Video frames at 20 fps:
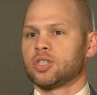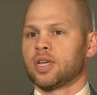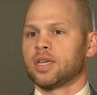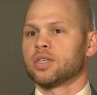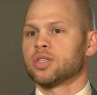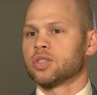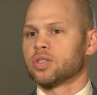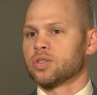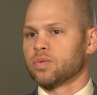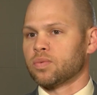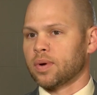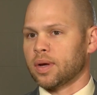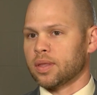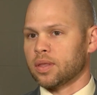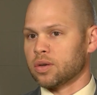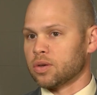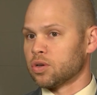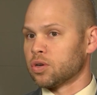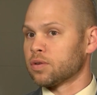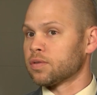changes the way
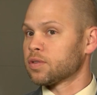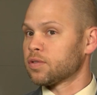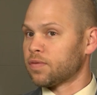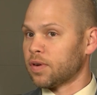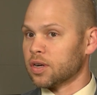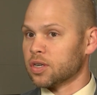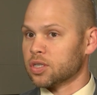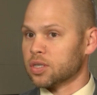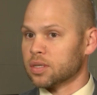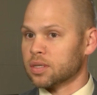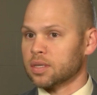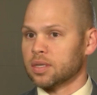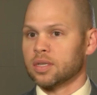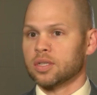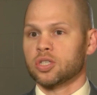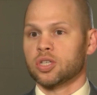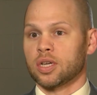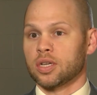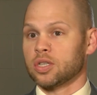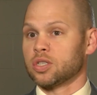the nerves function and
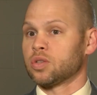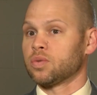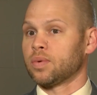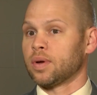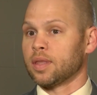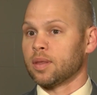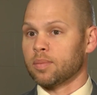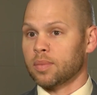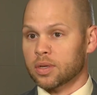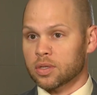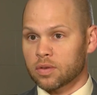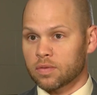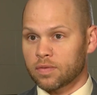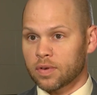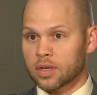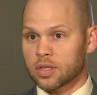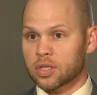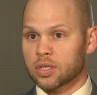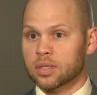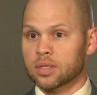it changes the way the muscle
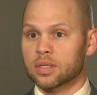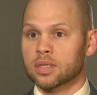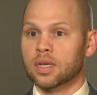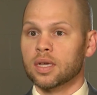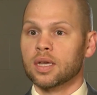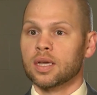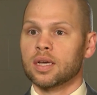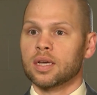functions,